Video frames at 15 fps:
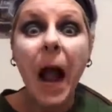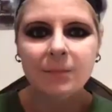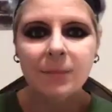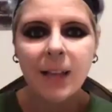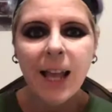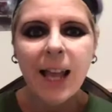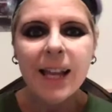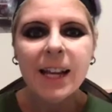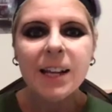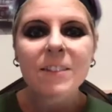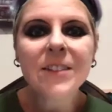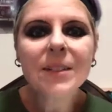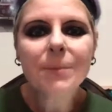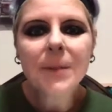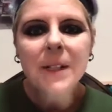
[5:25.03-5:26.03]
Hey
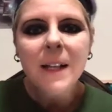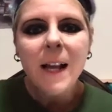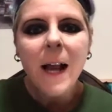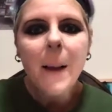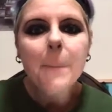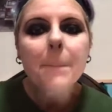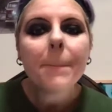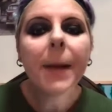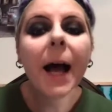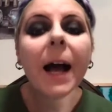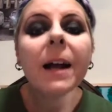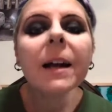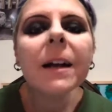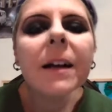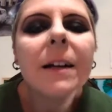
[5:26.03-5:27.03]
everybody, I'm
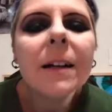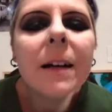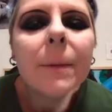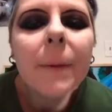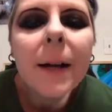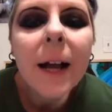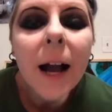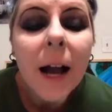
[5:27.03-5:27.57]
back. I got my